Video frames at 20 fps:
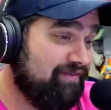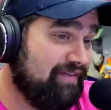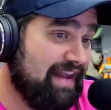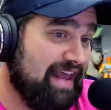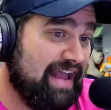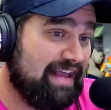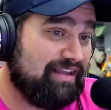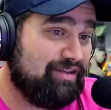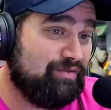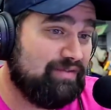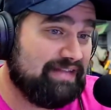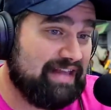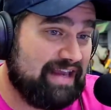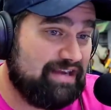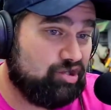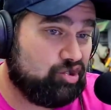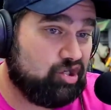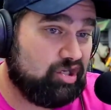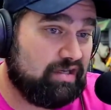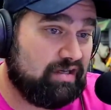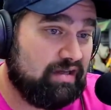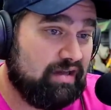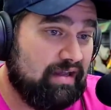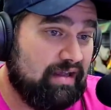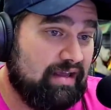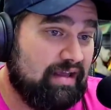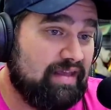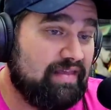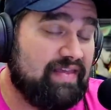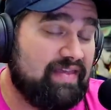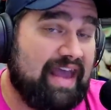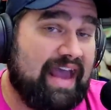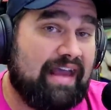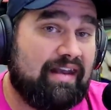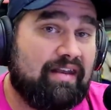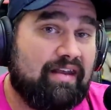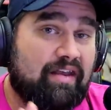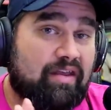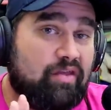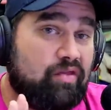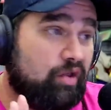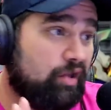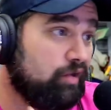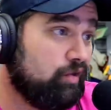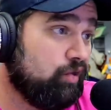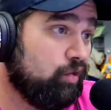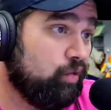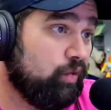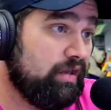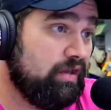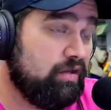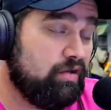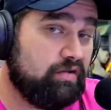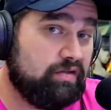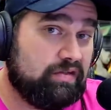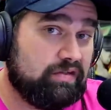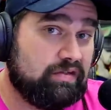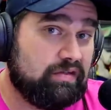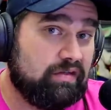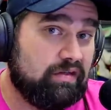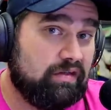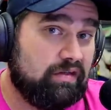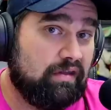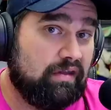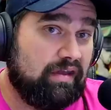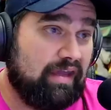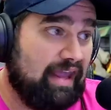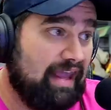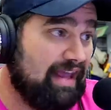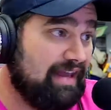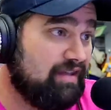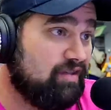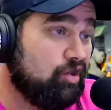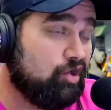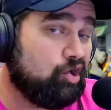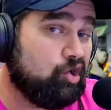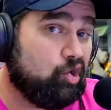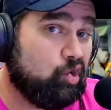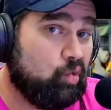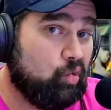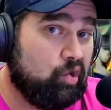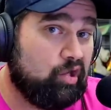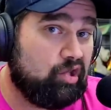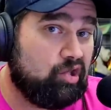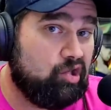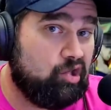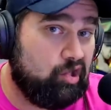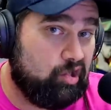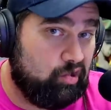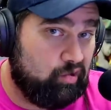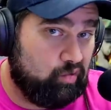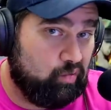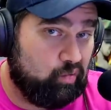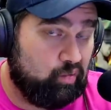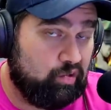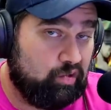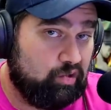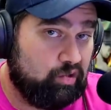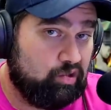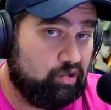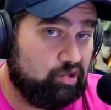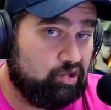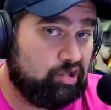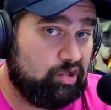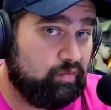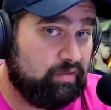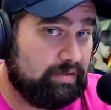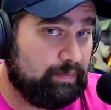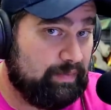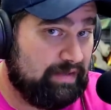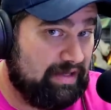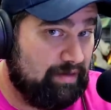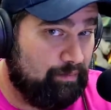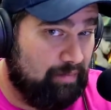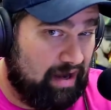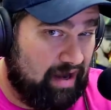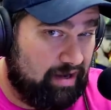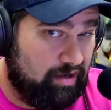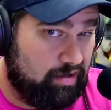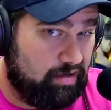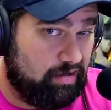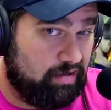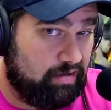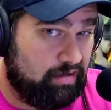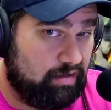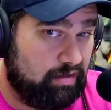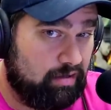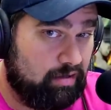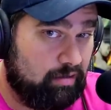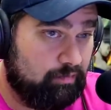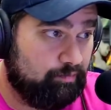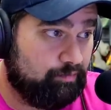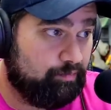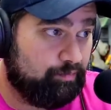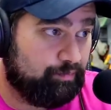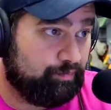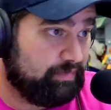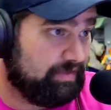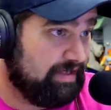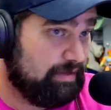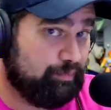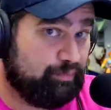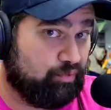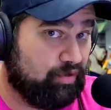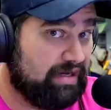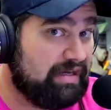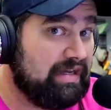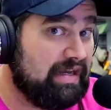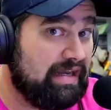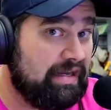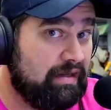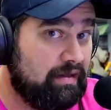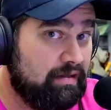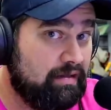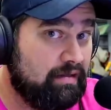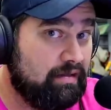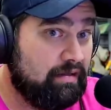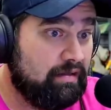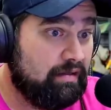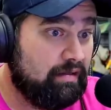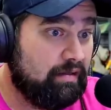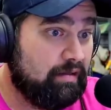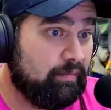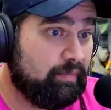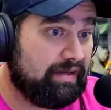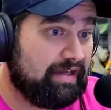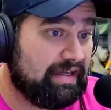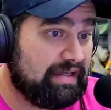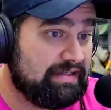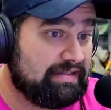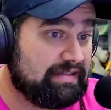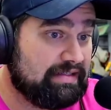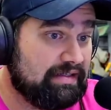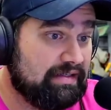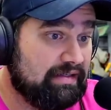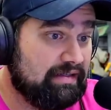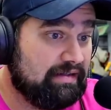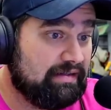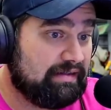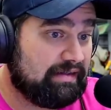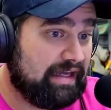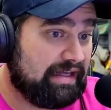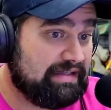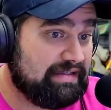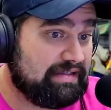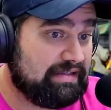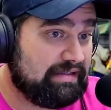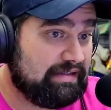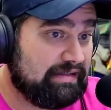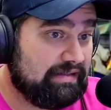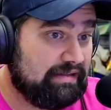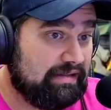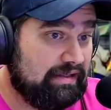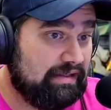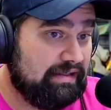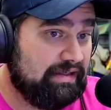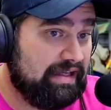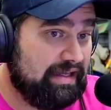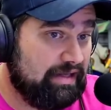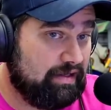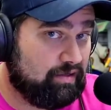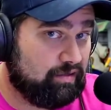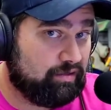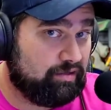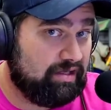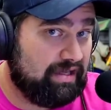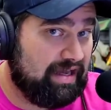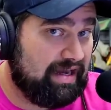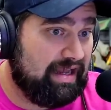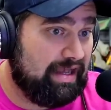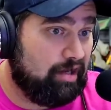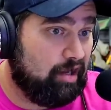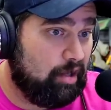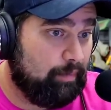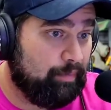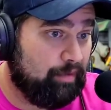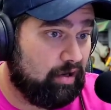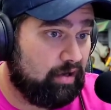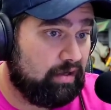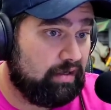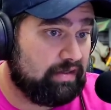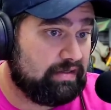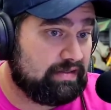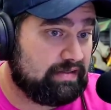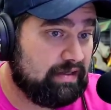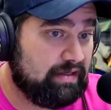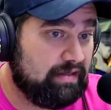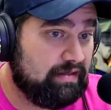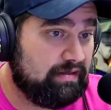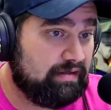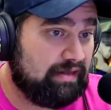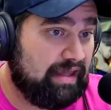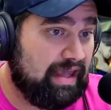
we have an accusation that the lawyers and the court knew she was being monitored. Did Britney? Because that's illegal. You got to get all parties